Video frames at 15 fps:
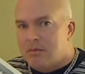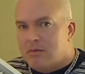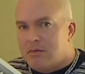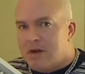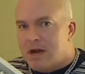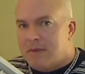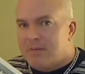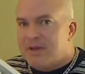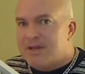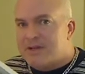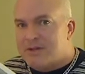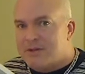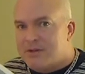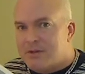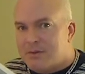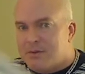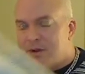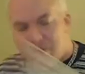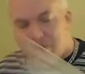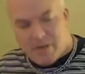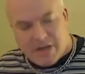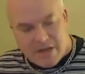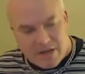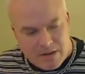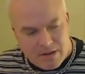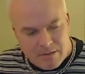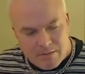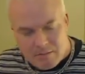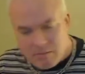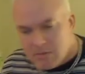grab this to rewick.
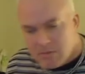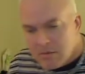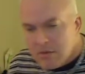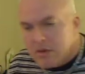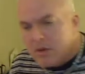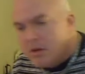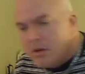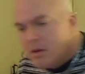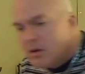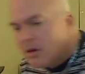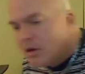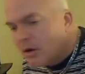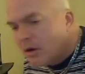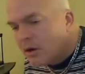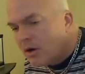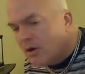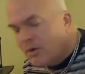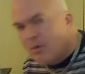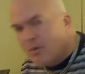Go to